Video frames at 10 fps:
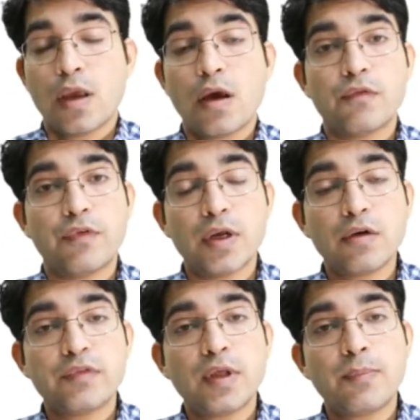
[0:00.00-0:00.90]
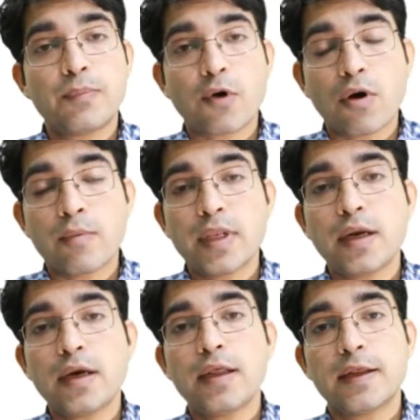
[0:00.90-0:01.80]
One of the
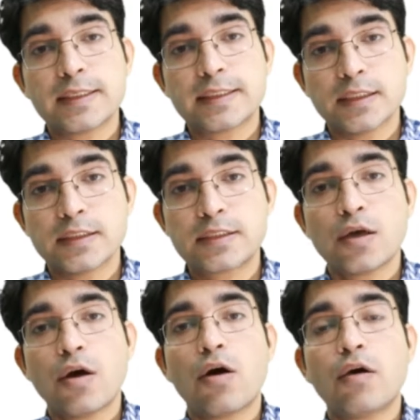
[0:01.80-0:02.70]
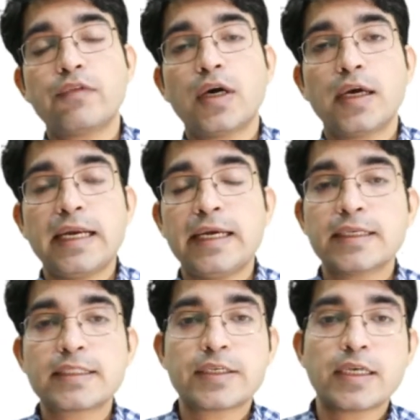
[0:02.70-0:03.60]
prominent results of the
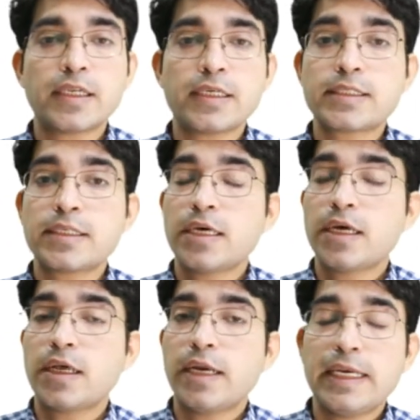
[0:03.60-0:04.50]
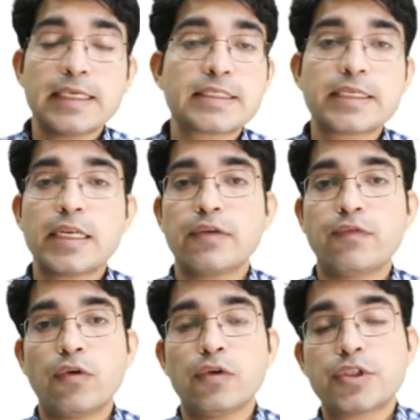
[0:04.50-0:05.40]
Industrial
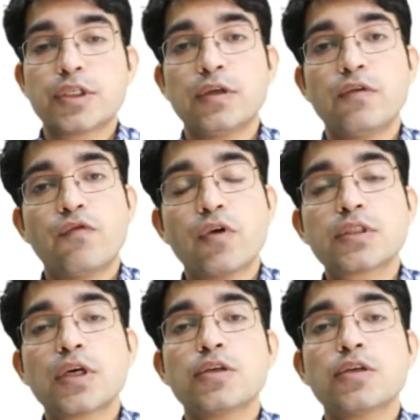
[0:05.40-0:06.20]
Revolution was a